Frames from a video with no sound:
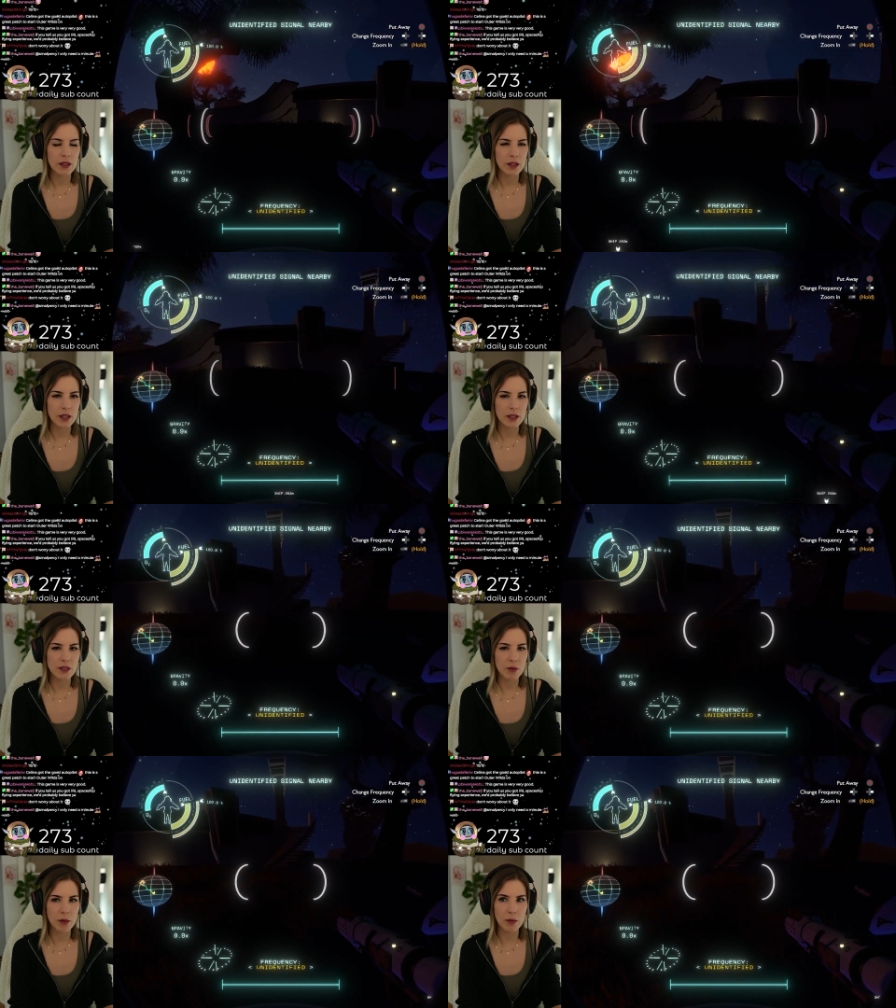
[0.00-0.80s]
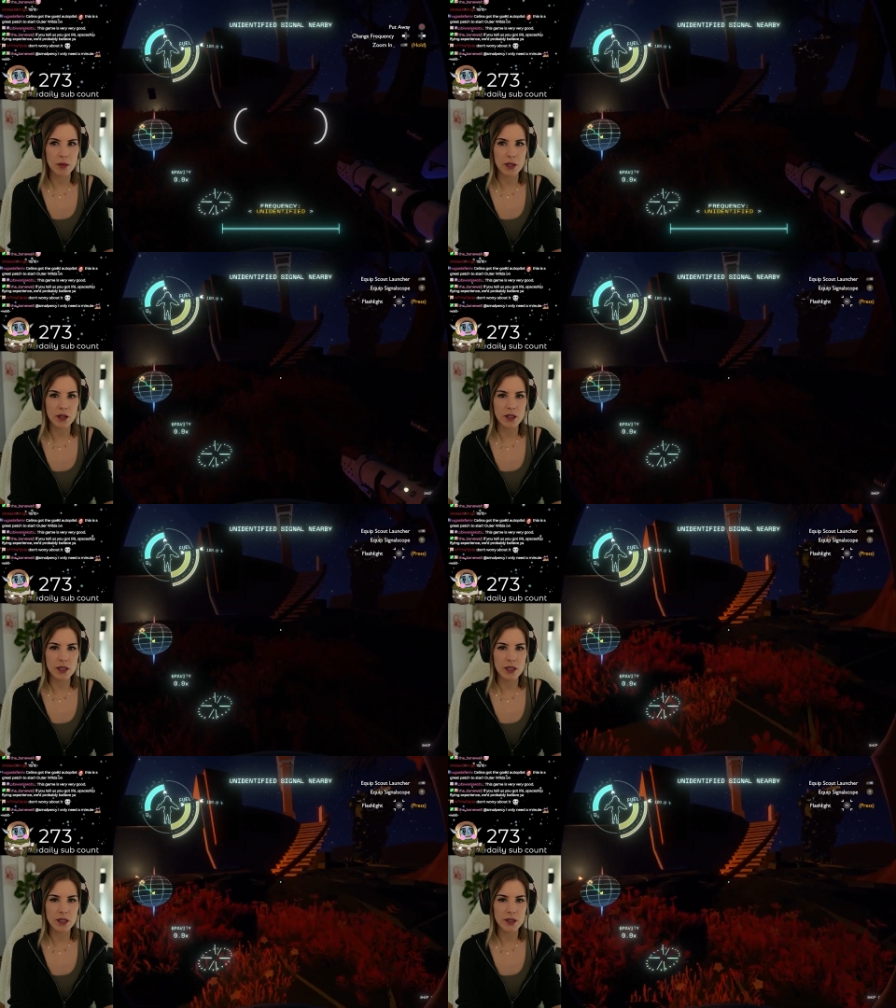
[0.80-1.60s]
Okay, that's probably not
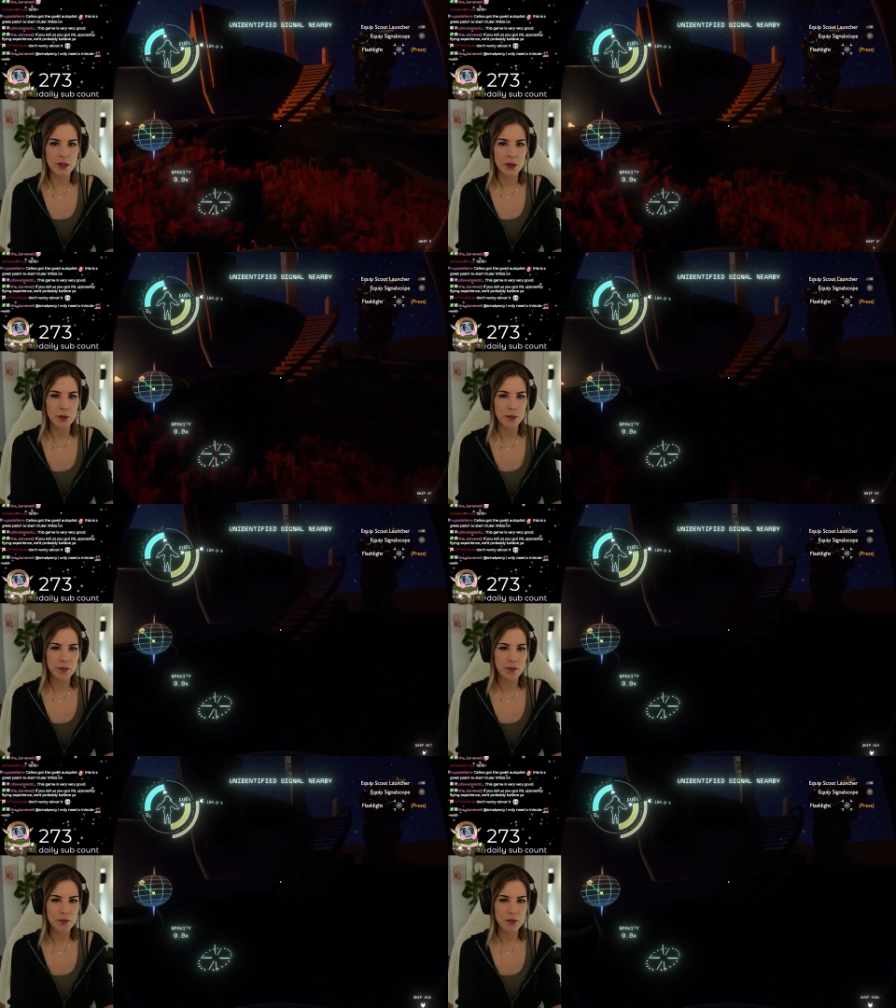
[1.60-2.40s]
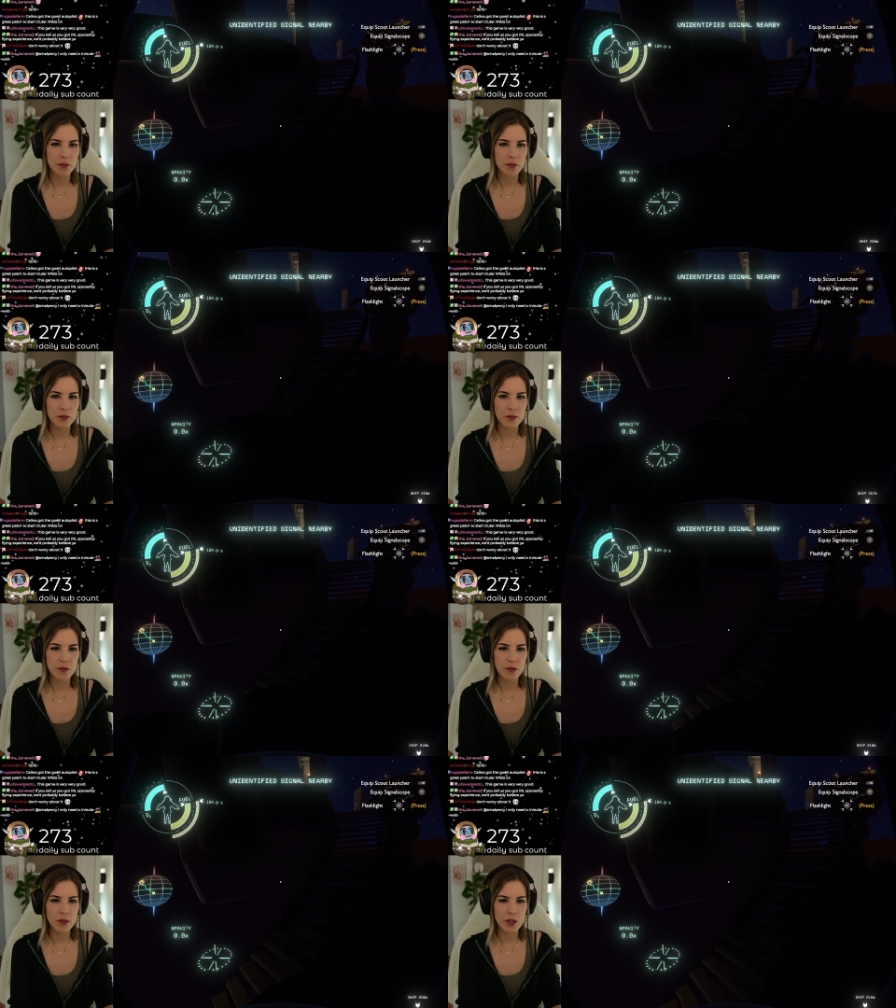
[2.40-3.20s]
good.
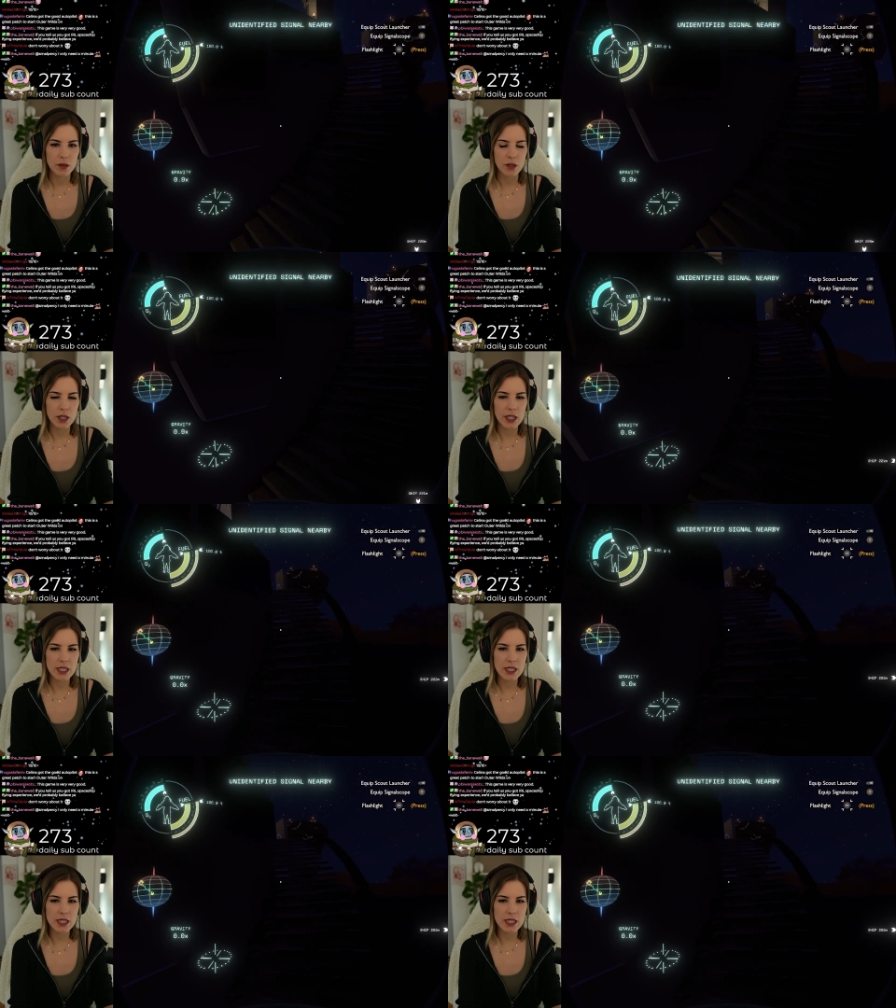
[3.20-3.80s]
What do you guys